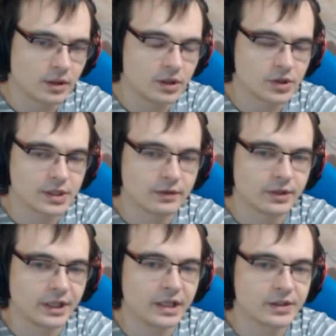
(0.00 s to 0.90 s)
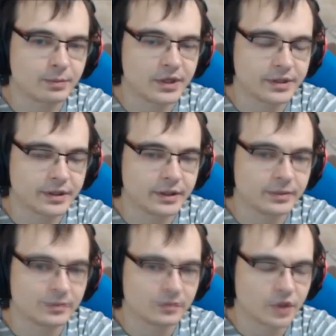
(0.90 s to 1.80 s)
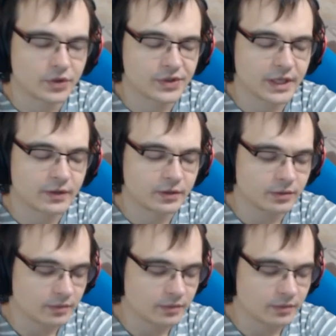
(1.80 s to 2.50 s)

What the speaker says: it just never dies, basically. Turn 7.